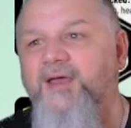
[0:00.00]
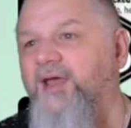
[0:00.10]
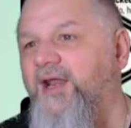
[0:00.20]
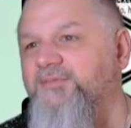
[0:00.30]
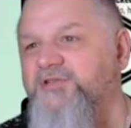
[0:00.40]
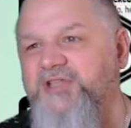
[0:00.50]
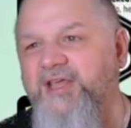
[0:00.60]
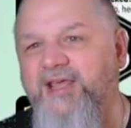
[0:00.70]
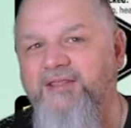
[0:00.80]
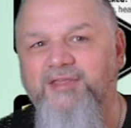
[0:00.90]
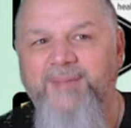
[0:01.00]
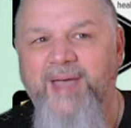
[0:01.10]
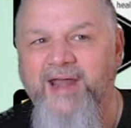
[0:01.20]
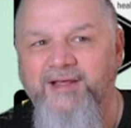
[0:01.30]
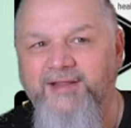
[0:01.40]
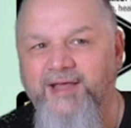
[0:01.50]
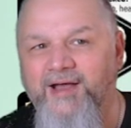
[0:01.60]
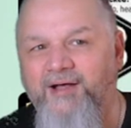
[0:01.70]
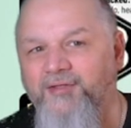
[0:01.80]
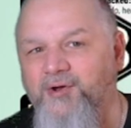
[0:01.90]
And I'm just thinking thematically,
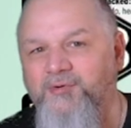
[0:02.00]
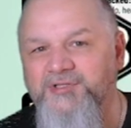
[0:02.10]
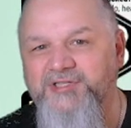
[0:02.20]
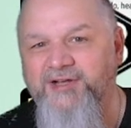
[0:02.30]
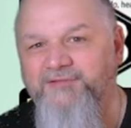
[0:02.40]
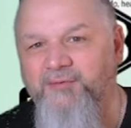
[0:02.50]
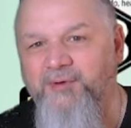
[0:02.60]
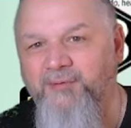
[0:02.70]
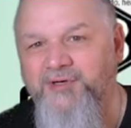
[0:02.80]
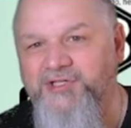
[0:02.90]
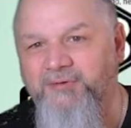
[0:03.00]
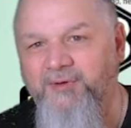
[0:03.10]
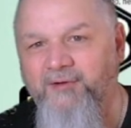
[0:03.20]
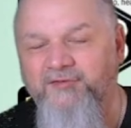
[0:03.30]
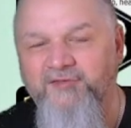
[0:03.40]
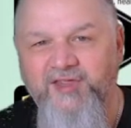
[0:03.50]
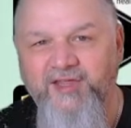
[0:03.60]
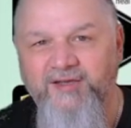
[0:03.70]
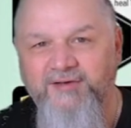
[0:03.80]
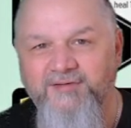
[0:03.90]
all the cool stuff that we wish that we would have
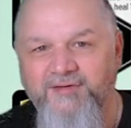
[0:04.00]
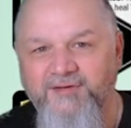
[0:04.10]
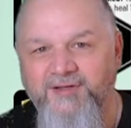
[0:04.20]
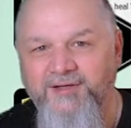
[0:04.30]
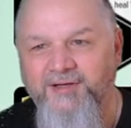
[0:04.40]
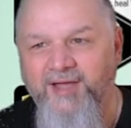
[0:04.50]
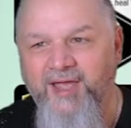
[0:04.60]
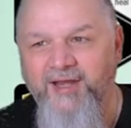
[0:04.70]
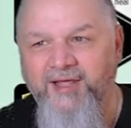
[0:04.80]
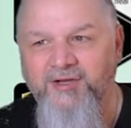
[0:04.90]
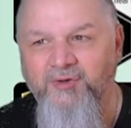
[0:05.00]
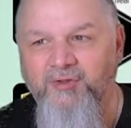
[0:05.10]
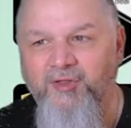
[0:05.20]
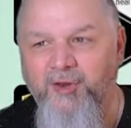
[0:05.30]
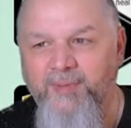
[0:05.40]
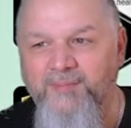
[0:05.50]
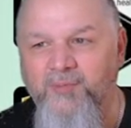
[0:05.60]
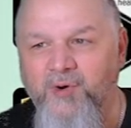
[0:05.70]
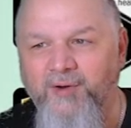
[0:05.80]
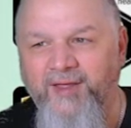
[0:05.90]
seen Anakin do a little bit
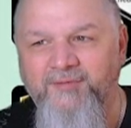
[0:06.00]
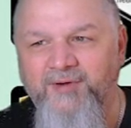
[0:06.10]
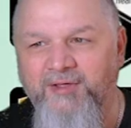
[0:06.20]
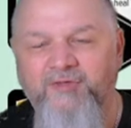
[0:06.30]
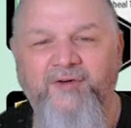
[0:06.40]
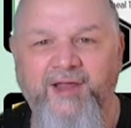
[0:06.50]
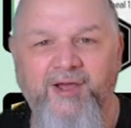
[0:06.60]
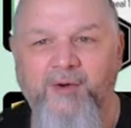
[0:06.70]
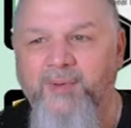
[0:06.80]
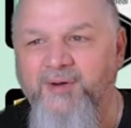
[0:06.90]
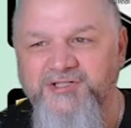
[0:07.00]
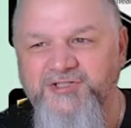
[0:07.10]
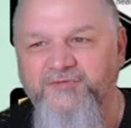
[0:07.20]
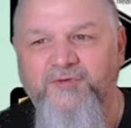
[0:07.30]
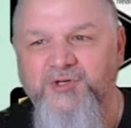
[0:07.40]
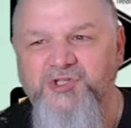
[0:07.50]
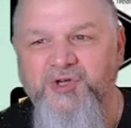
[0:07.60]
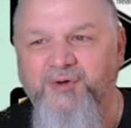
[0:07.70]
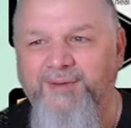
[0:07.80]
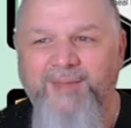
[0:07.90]
more, like when he's fighting Obi-Wan, just Force
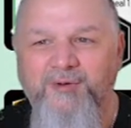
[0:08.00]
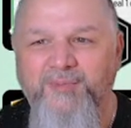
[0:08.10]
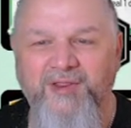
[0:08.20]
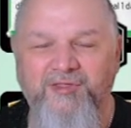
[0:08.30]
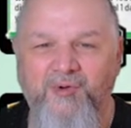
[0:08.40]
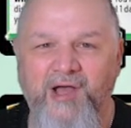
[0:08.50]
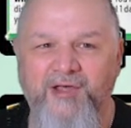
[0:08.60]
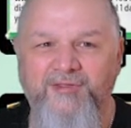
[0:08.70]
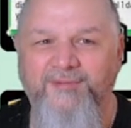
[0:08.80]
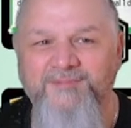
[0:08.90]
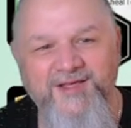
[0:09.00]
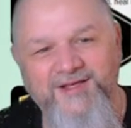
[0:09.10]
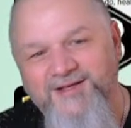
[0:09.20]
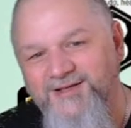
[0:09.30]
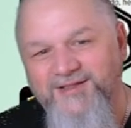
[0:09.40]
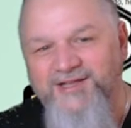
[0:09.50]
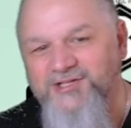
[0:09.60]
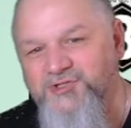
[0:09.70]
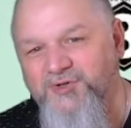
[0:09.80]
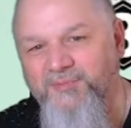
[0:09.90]
Choke him. That would have been so awesome. And then
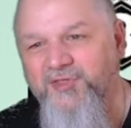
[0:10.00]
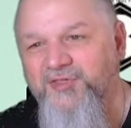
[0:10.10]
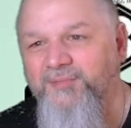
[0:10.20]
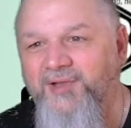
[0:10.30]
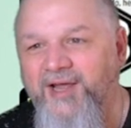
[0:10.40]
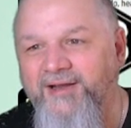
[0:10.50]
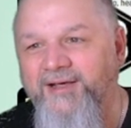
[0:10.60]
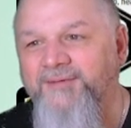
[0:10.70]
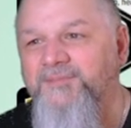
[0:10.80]
shoot him with some lightning.